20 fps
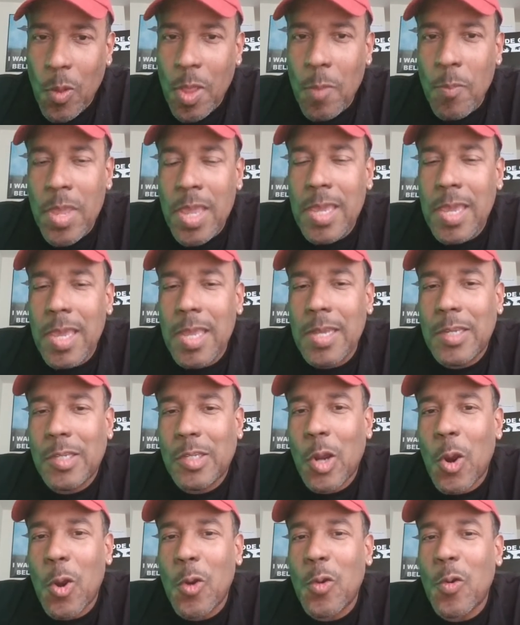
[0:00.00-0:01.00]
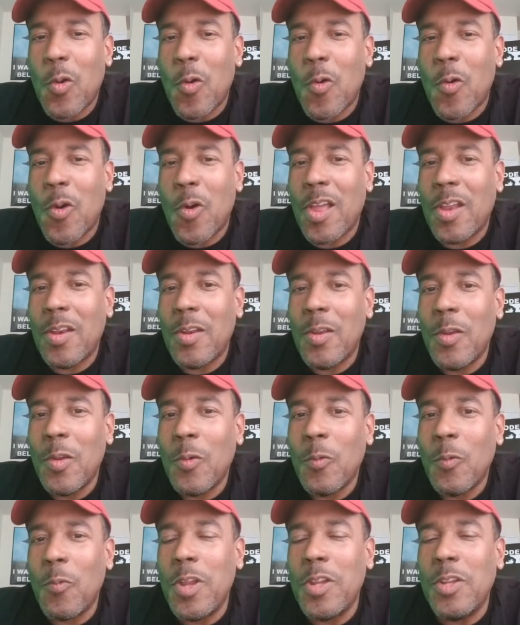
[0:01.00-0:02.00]
Women get turned on
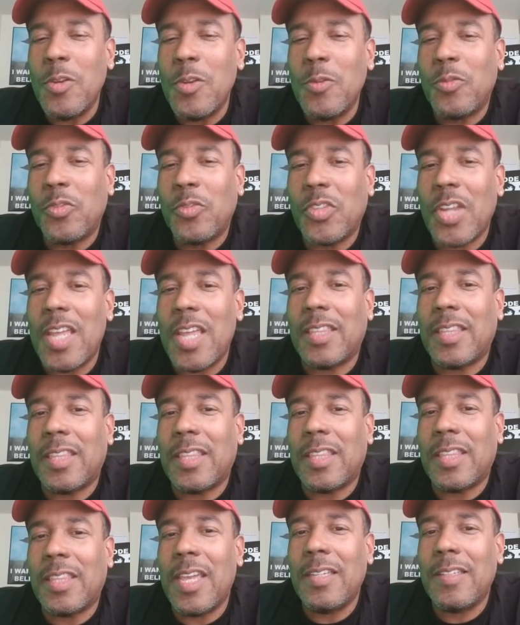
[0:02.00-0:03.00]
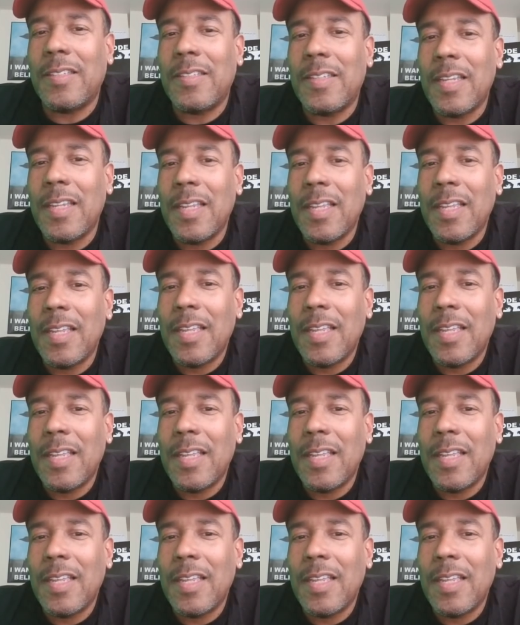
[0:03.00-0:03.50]
when you say things